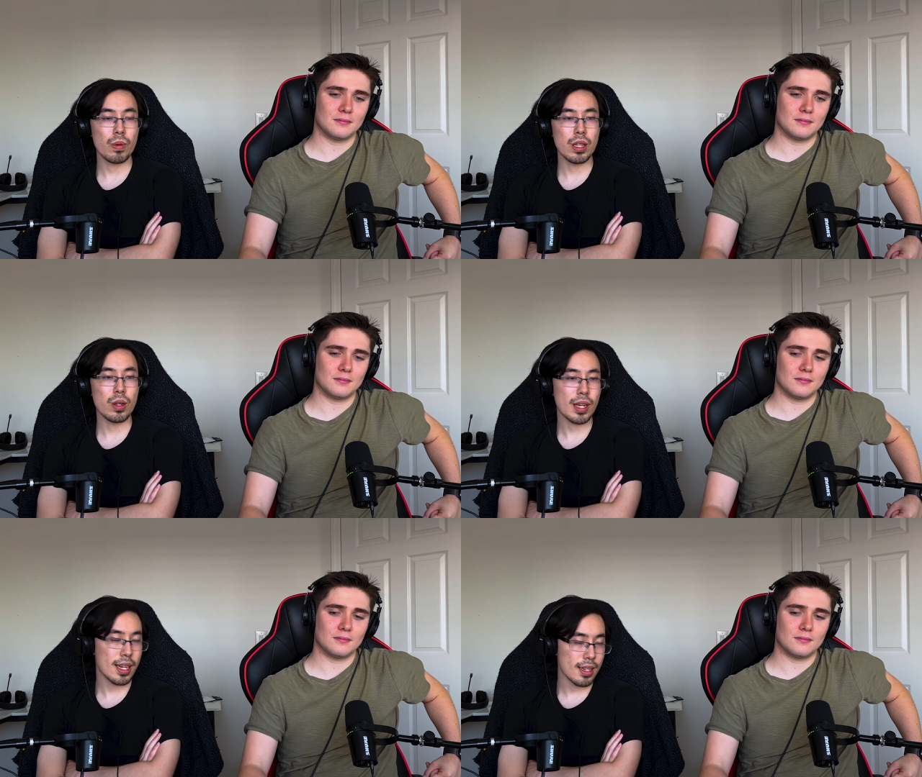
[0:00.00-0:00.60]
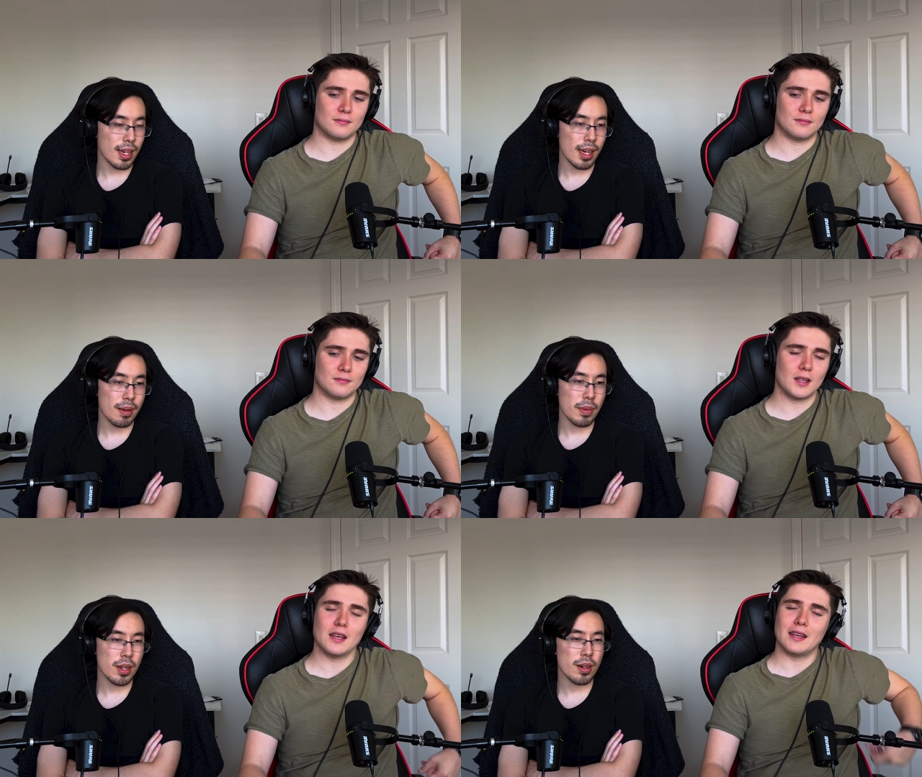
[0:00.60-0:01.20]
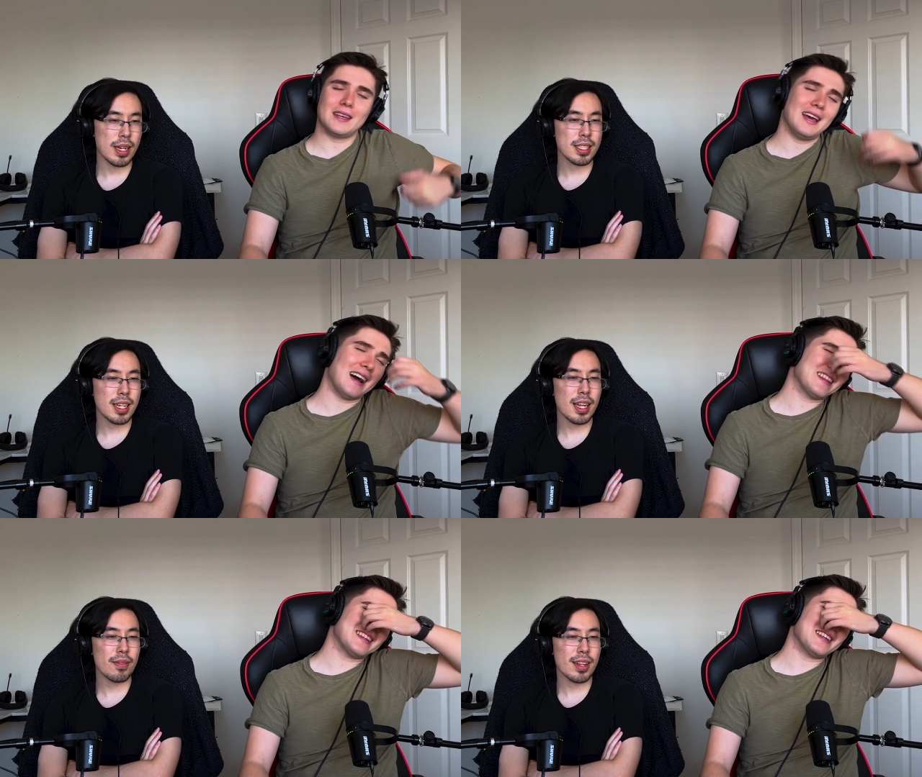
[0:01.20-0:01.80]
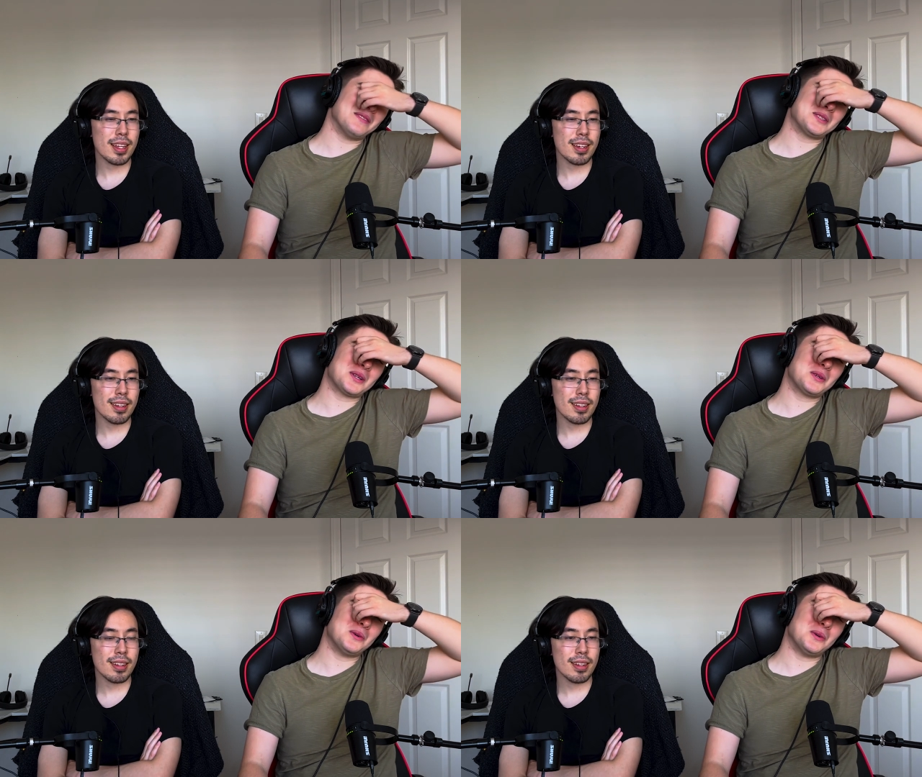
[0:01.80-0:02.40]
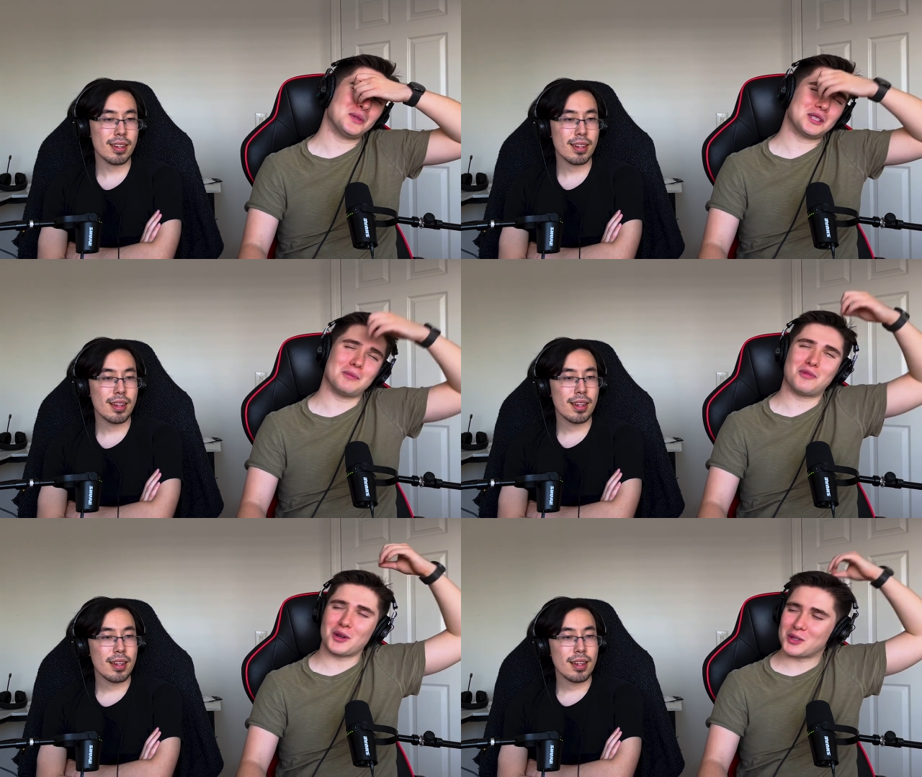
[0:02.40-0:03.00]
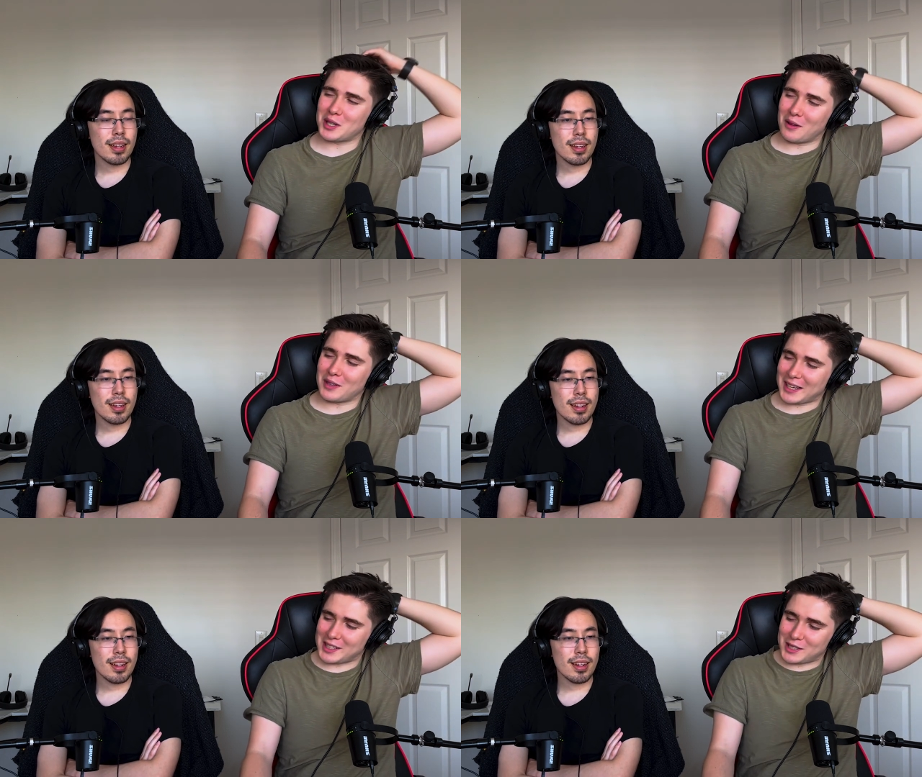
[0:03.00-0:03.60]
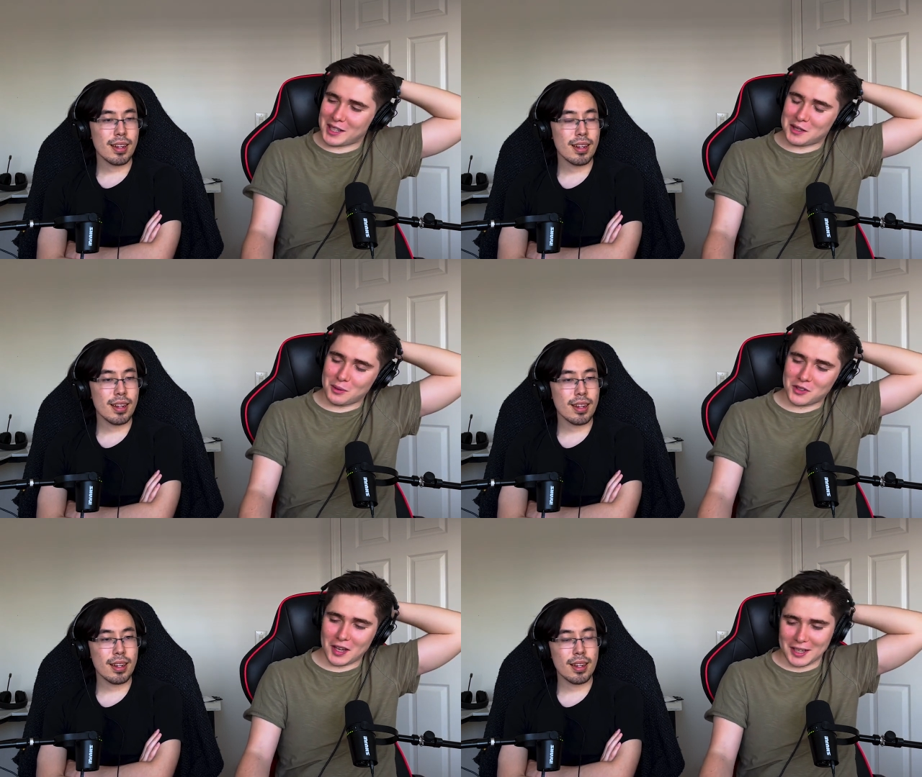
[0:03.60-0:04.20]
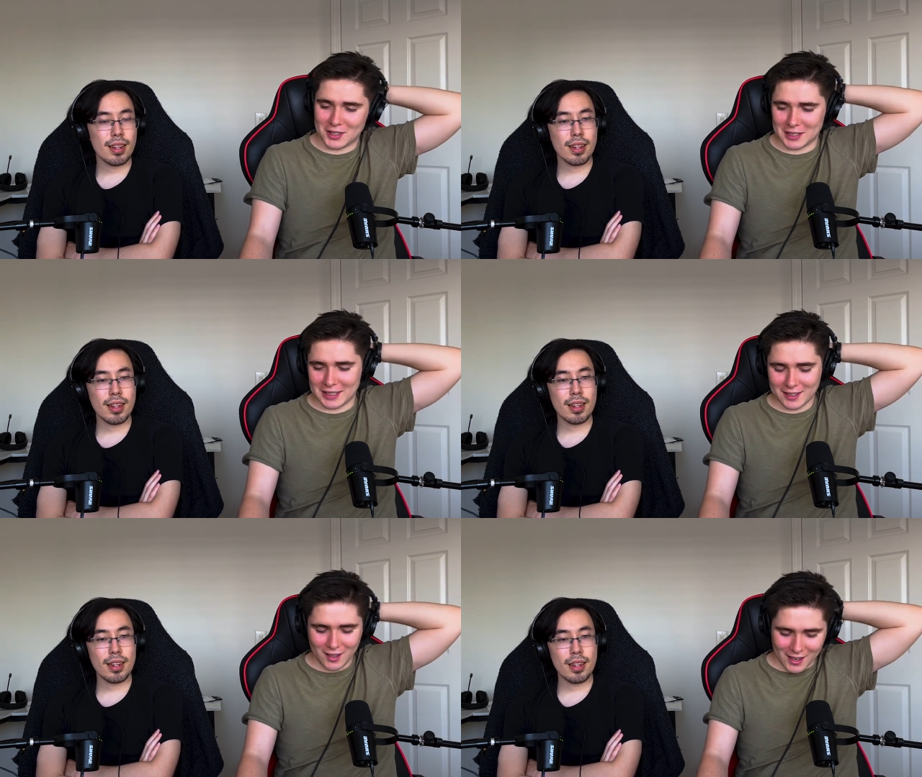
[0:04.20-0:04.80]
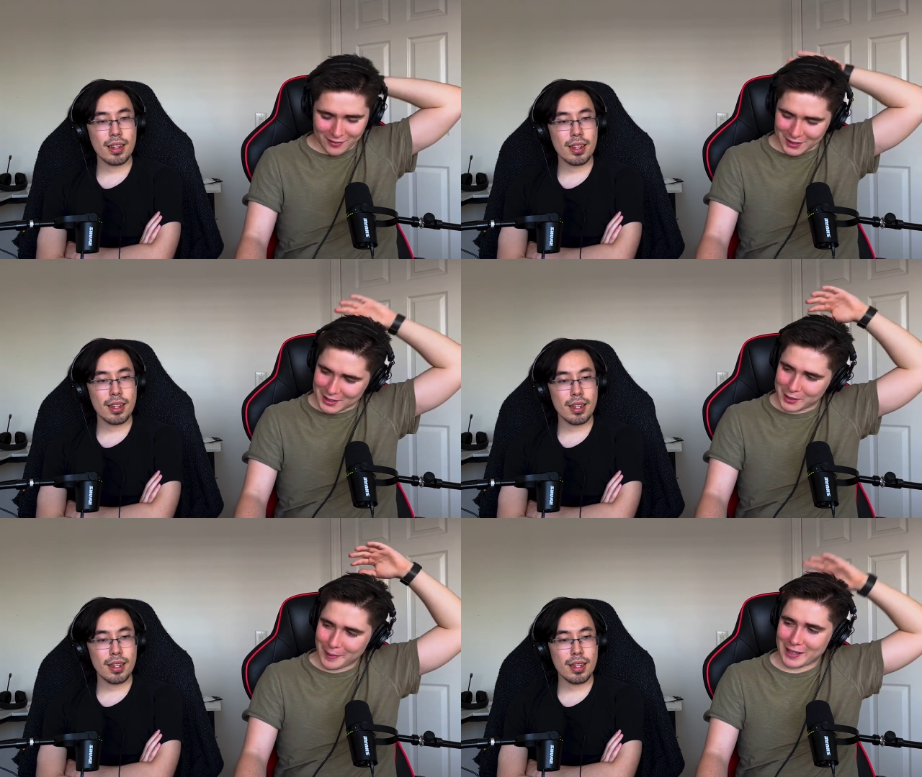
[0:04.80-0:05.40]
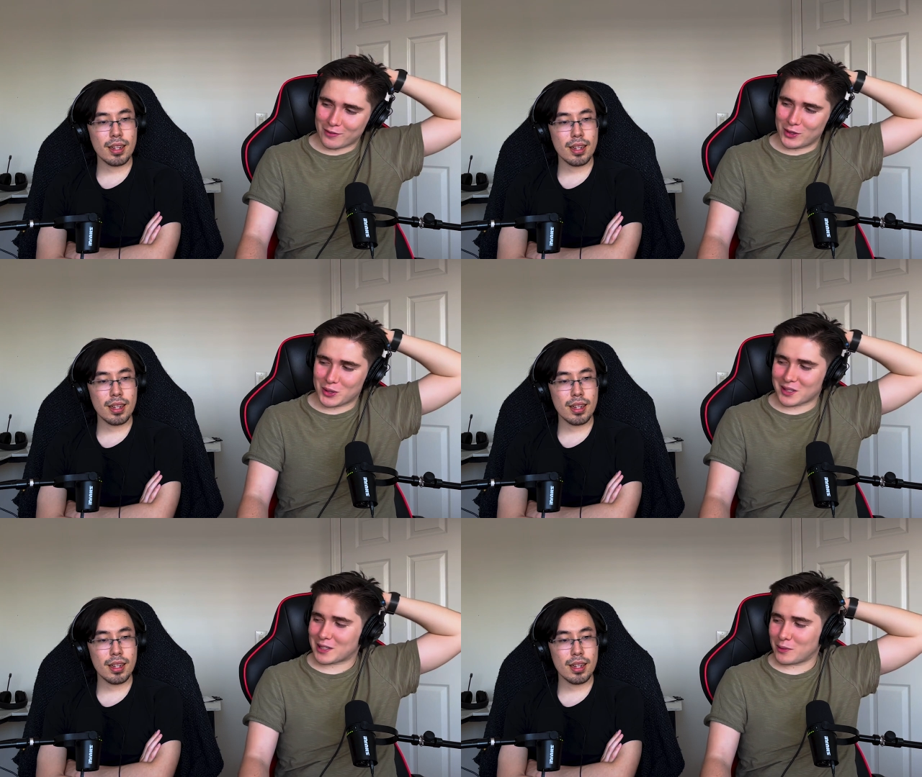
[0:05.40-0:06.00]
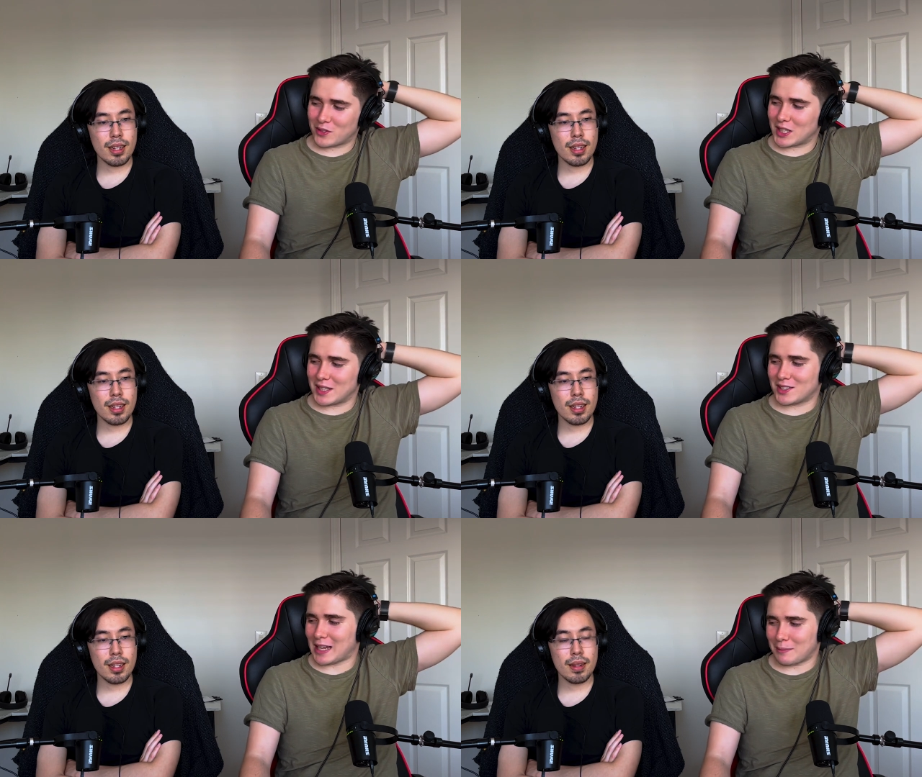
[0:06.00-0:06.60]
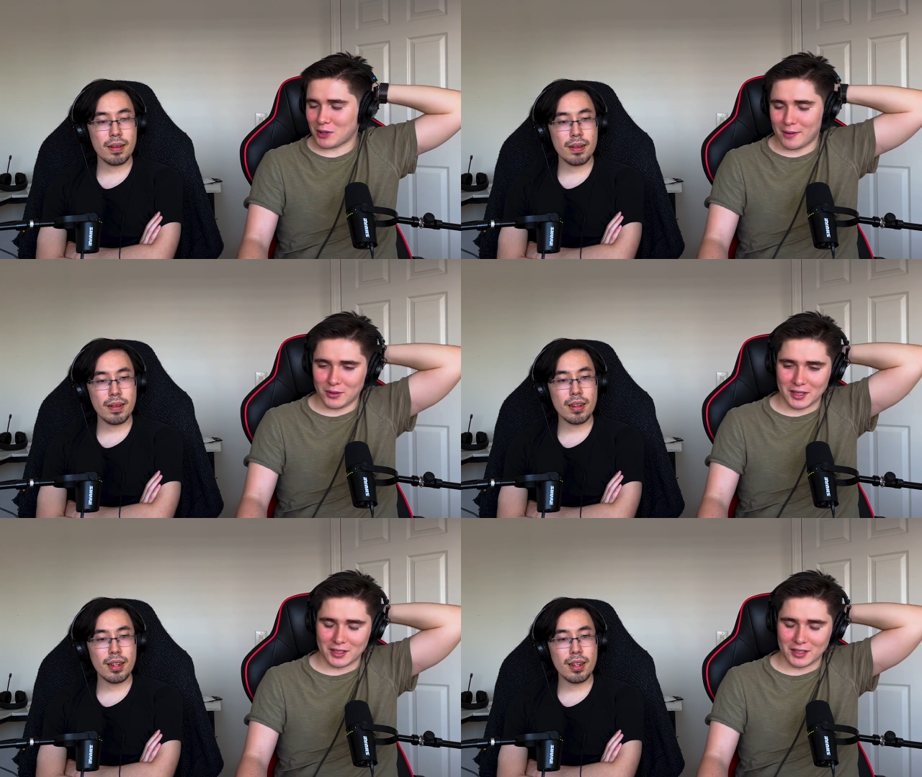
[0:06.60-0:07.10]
Speaker 1: look at time, you know?
Speaker 2: It's yeah, kind I thought of that like was a, a cool subversion of like, because it's like you were saying initially, like, oh, I feel like this is Back to the Future. It's like we've seen this time travel thing